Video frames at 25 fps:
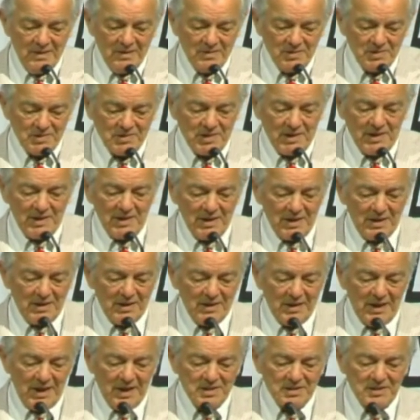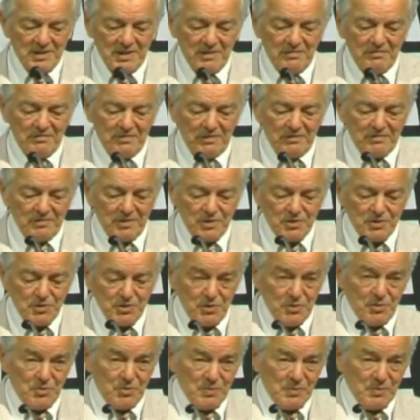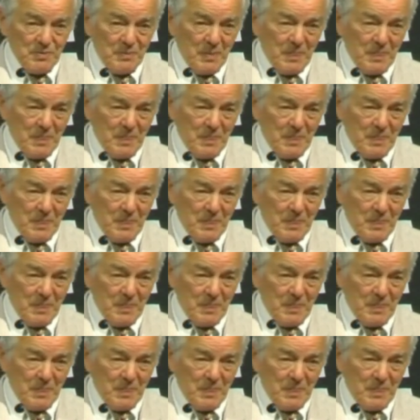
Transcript: We started it in 1952.